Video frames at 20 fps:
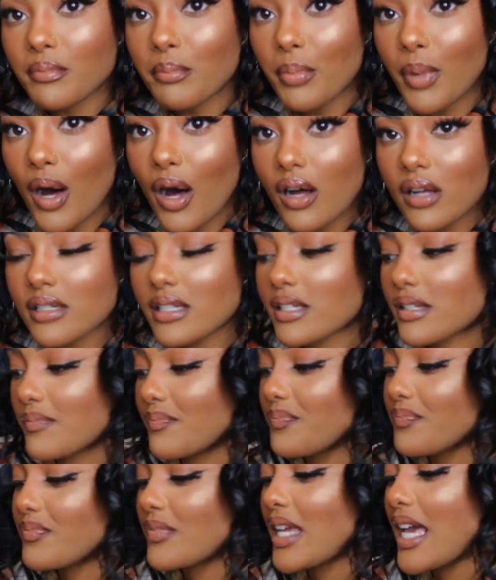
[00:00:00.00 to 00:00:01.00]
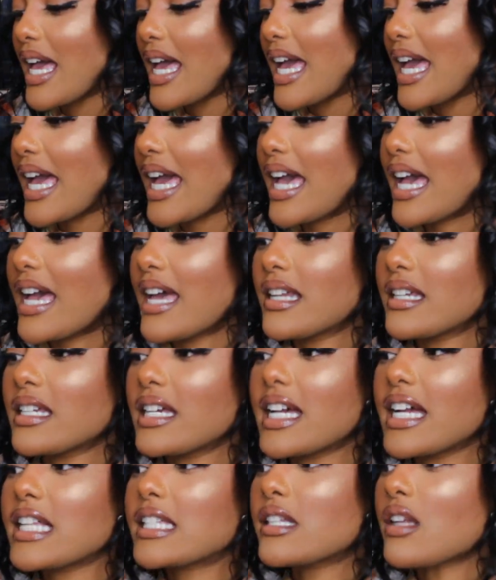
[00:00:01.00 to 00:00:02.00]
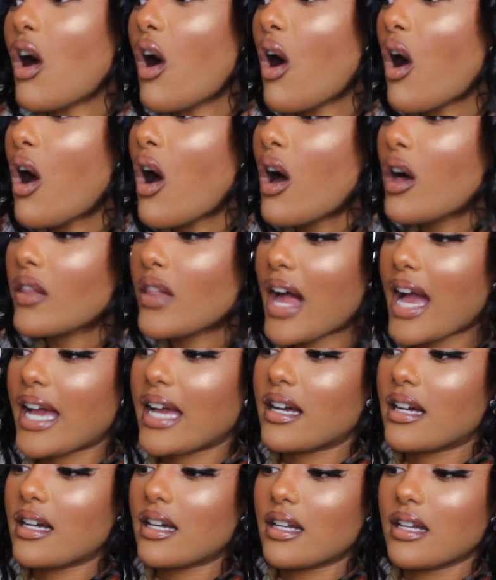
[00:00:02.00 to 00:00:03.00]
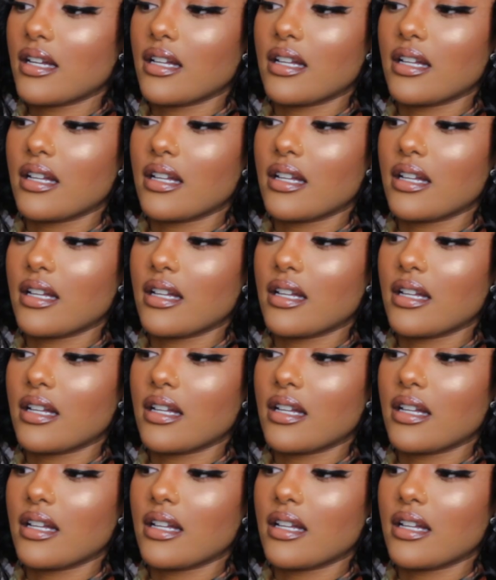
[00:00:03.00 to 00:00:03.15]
balls. And it's all like